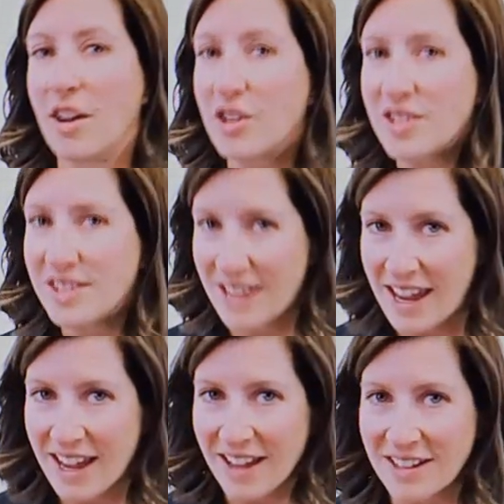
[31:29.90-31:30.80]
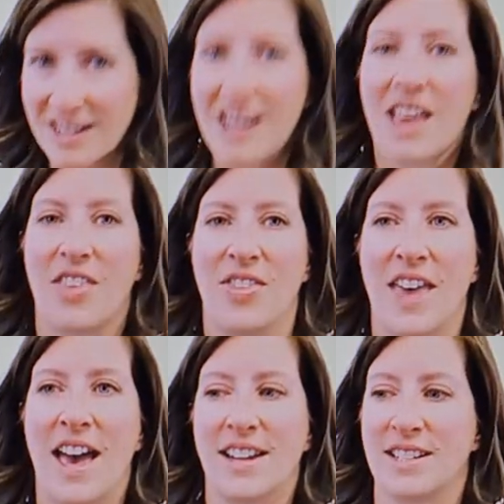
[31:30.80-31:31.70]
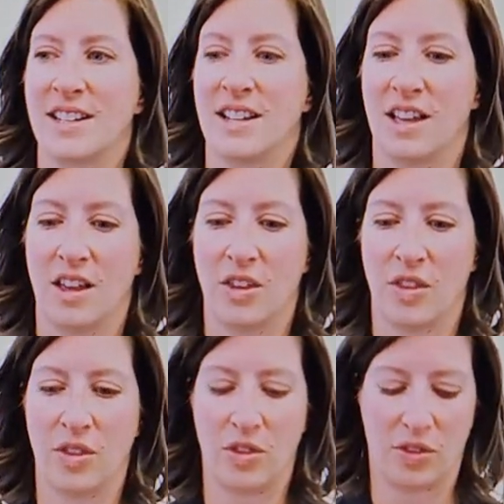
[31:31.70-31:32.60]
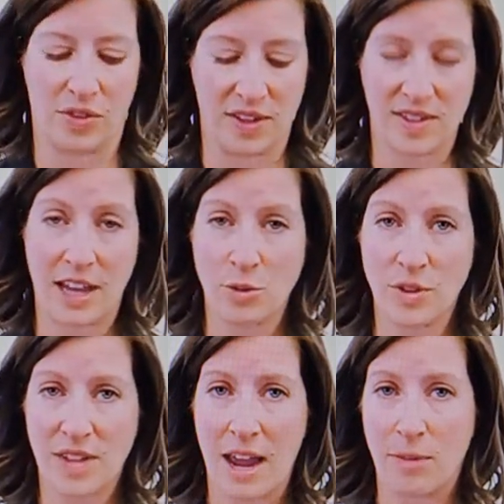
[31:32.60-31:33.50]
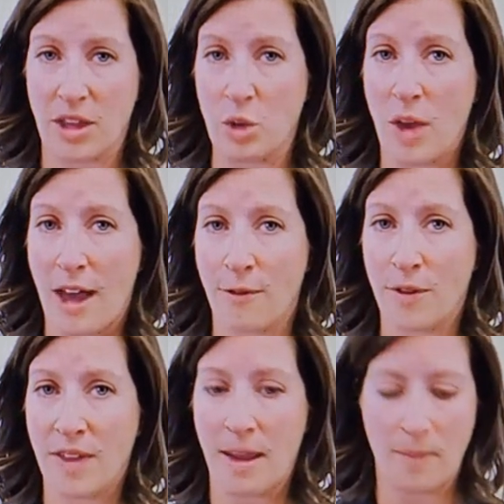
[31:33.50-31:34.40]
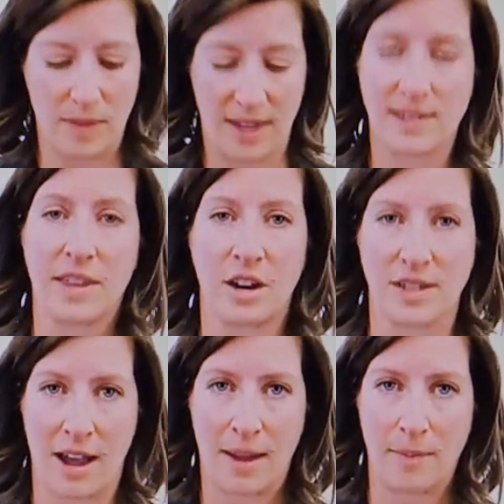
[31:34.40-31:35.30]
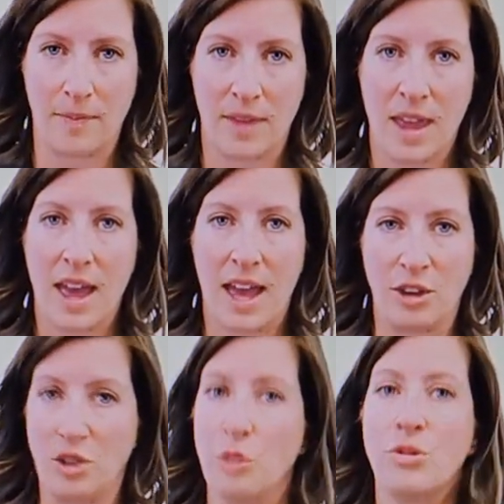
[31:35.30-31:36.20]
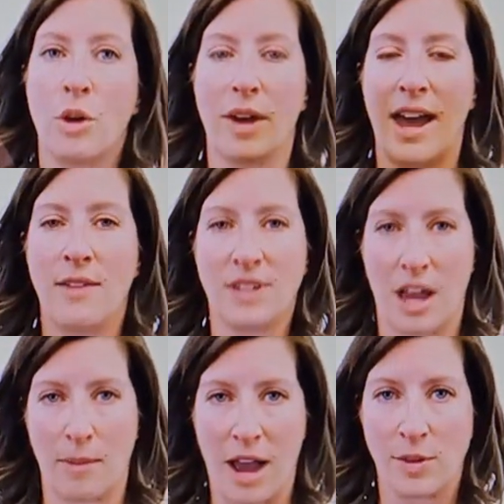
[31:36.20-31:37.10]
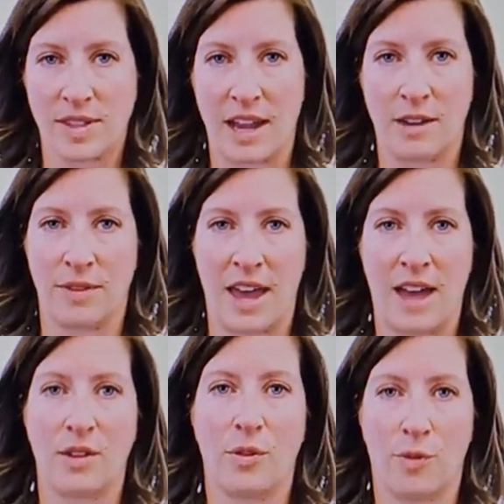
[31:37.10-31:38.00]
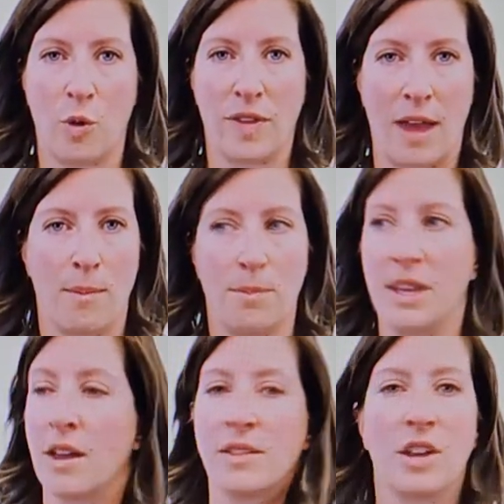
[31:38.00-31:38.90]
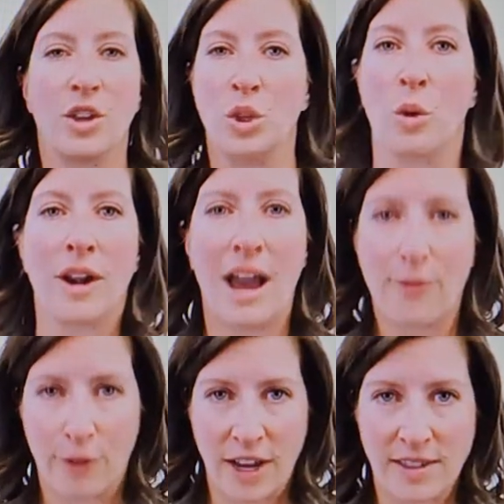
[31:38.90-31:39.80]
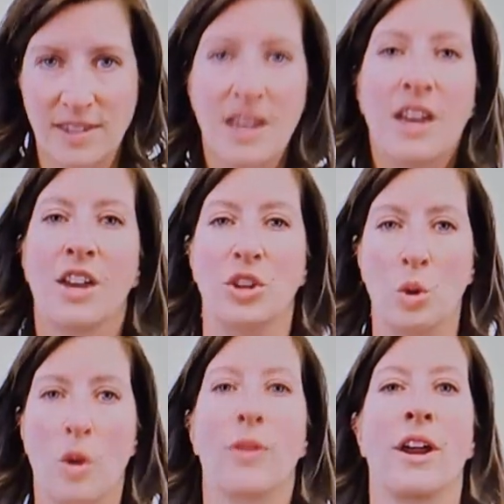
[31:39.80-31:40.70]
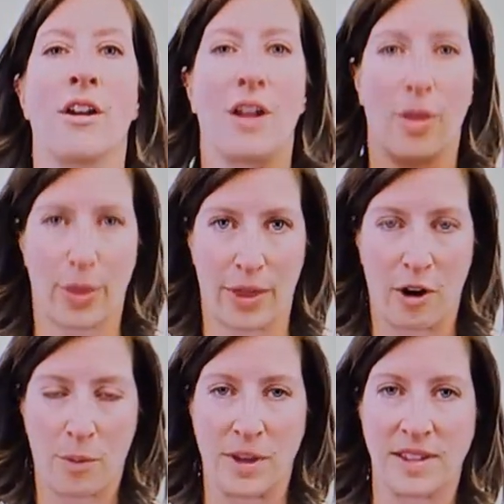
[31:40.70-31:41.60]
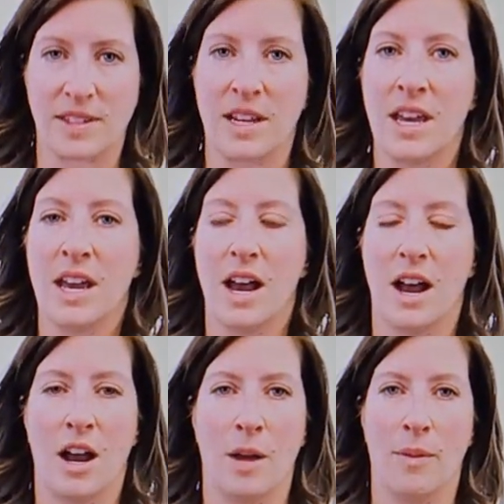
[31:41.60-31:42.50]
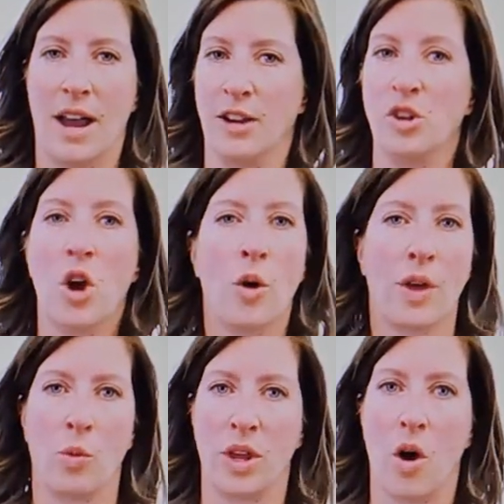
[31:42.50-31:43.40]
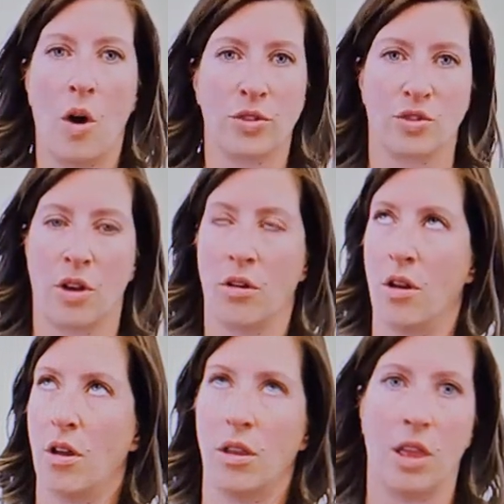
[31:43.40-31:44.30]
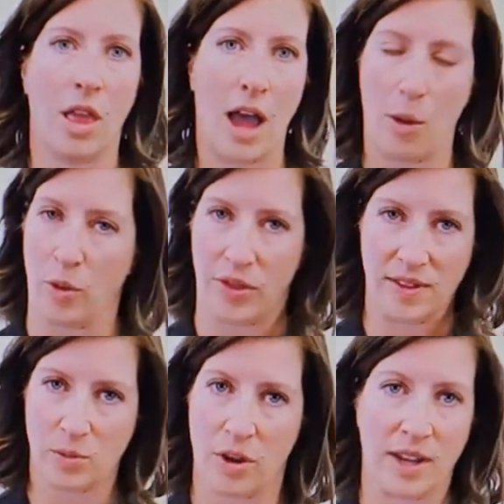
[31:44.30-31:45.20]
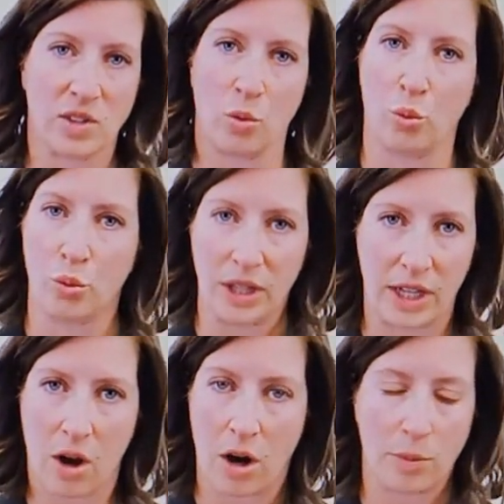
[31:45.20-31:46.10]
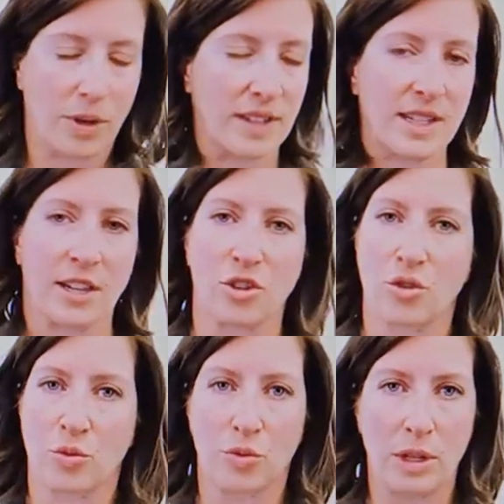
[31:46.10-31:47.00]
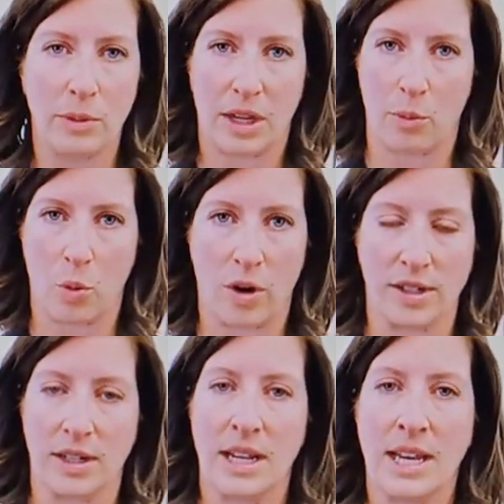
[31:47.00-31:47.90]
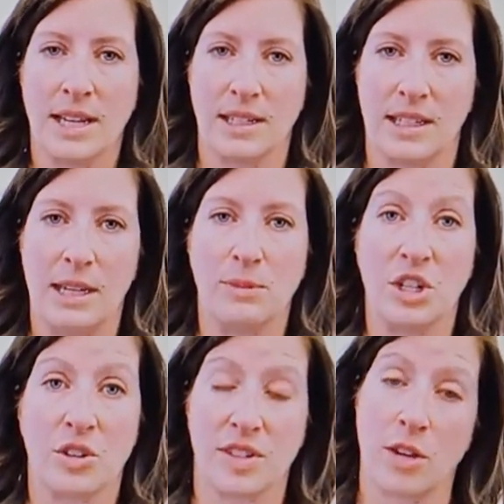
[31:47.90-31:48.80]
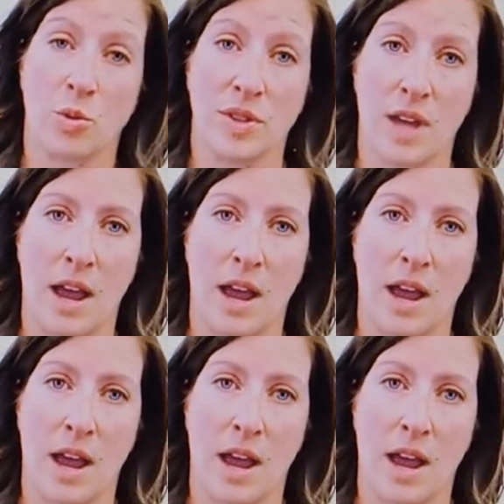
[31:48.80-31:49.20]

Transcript: understand that the scheduled time that you have for them is their time, and you don't have time outside of that for them because you are not friends. You are their therapist. I know that we all struggle a lot with this one. It's really hard, but it's extremely important to keep to your scheduled